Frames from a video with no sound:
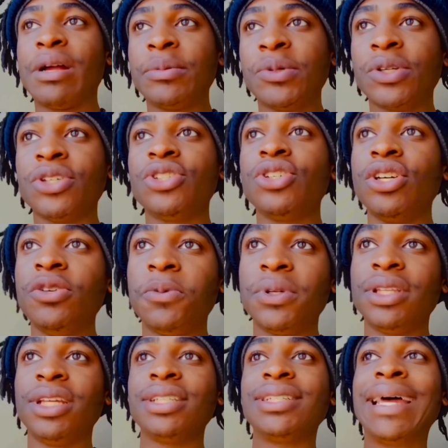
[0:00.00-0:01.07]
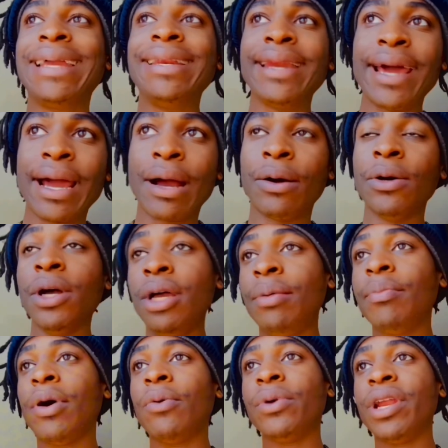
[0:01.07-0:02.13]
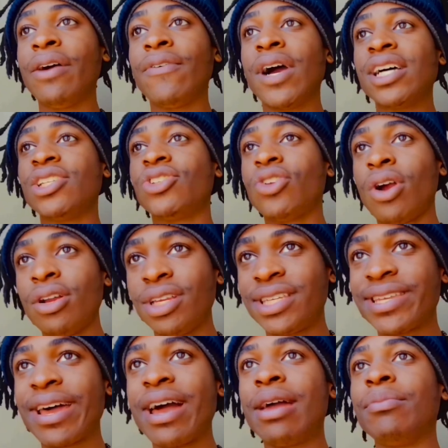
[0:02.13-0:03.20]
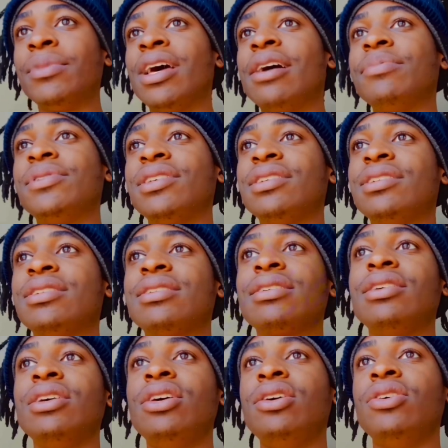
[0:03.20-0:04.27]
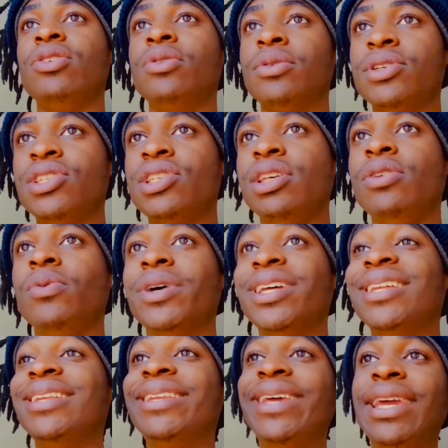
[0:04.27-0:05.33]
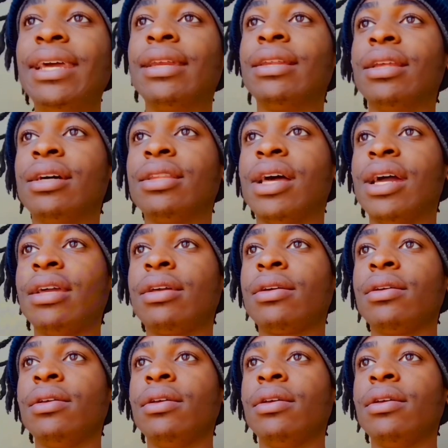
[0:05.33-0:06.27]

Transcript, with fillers: I'm going to show you what it looks like now. But whenever I start time lapses, you will see what it did look like.